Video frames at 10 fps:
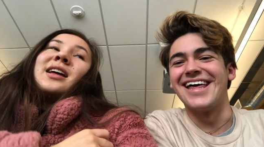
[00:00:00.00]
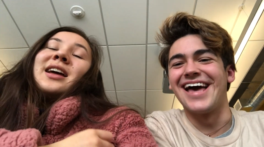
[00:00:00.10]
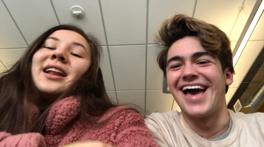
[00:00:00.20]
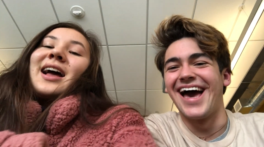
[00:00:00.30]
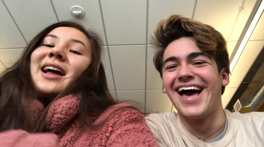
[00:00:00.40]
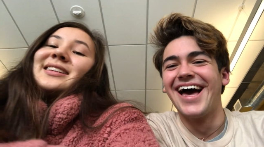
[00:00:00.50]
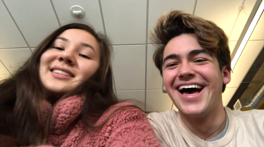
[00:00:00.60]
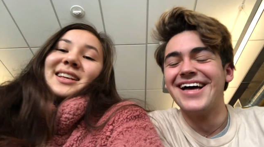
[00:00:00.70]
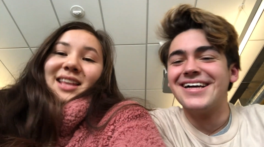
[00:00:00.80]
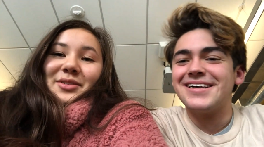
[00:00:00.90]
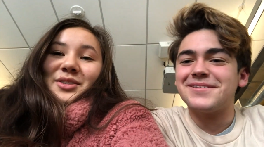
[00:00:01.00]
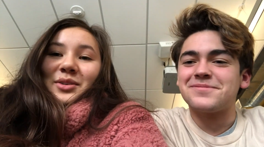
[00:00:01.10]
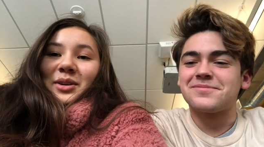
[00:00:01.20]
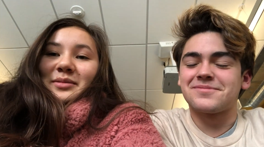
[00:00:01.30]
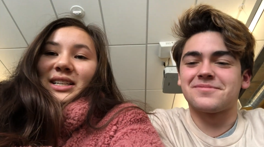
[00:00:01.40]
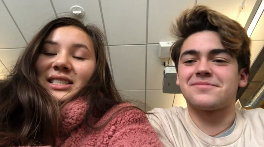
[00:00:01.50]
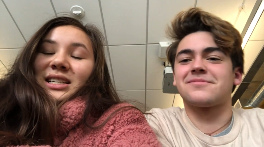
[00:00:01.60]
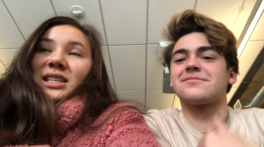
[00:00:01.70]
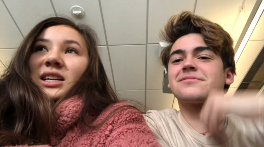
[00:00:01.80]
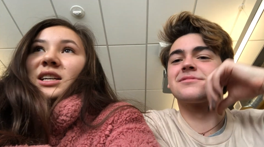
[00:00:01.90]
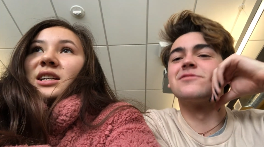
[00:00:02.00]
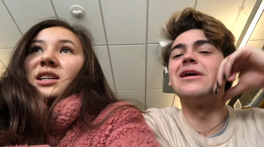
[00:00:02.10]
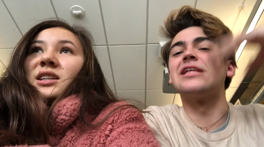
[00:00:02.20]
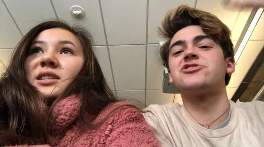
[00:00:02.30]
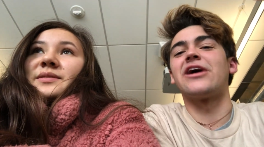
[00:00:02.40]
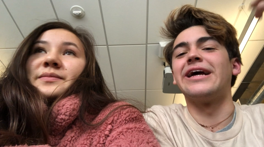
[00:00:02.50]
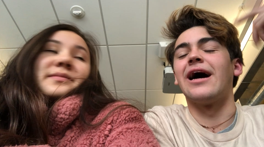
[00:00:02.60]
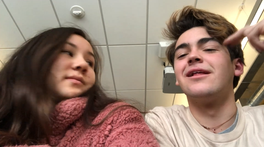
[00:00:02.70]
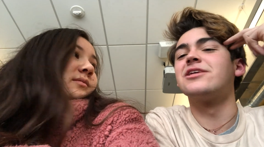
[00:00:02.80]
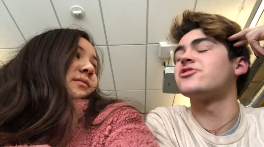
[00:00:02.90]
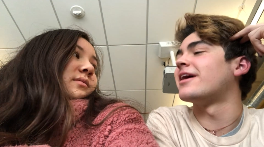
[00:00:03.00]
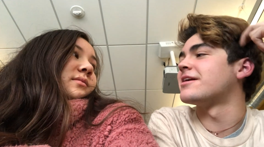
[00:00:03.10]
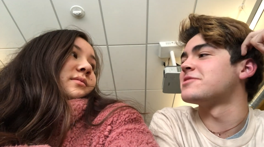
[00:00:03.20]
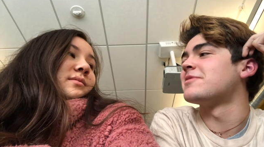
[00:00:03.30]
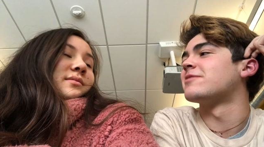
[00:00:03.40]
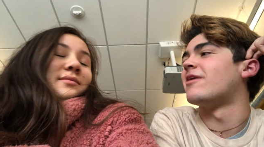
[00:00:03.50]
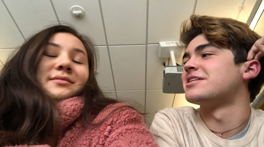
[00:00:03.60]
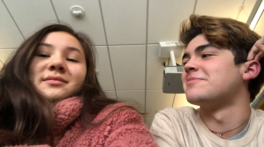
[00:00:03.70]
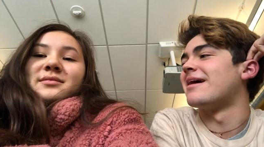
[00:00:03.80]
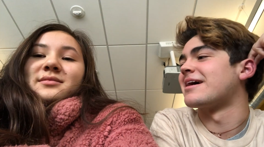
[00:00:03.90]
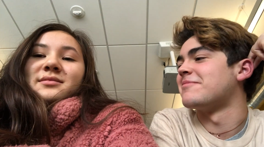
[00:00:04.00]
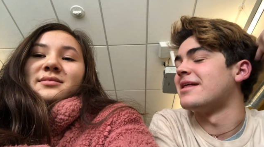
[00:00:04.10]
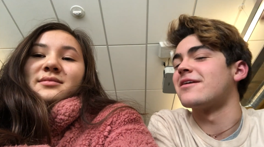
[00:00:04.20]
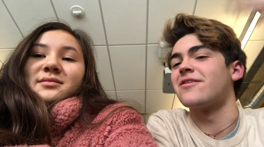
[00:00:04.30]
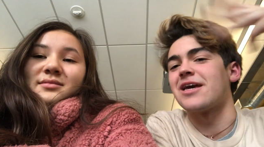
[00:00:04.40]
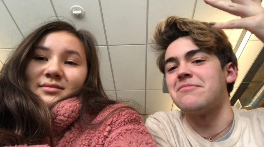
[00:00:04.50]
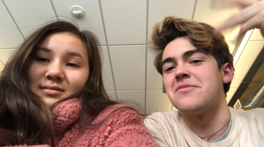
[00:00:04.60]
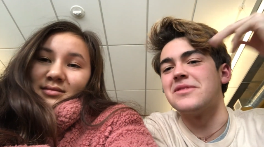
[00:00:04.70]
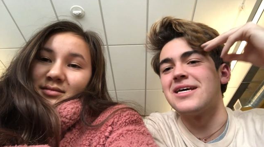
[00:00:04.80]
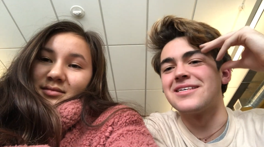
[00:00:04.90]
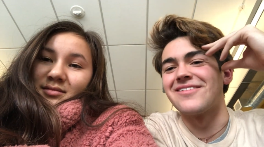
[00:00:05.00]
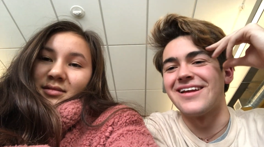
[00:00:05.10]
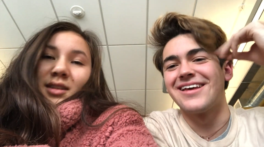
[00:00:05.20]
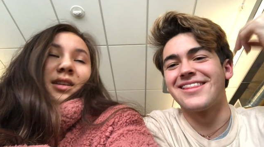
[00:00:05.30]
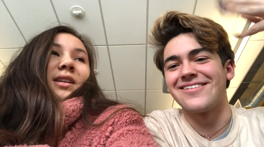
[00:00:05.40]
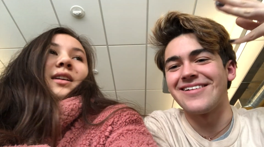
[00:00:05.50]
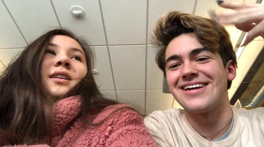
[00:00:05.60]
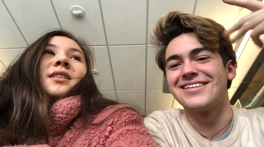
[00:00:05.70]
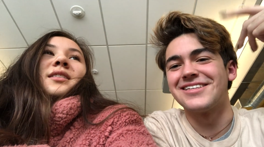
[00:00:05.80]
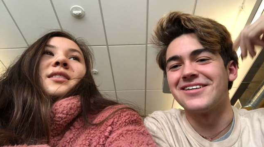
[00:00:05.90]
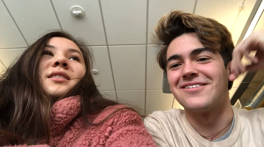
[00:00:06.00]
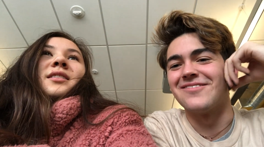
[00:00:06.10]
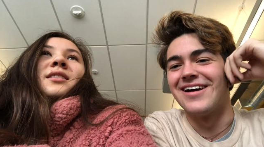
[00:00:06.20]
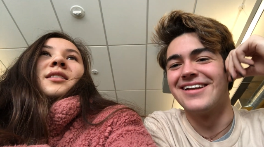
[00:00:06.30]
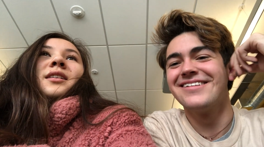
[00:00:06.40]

Speaker 1: I said that was a horrible idea.
Speaker 2: Wait, let's try it out. Let's try it out so we can watch it back and be like, okay, maybe this. Ready? Three, two, one.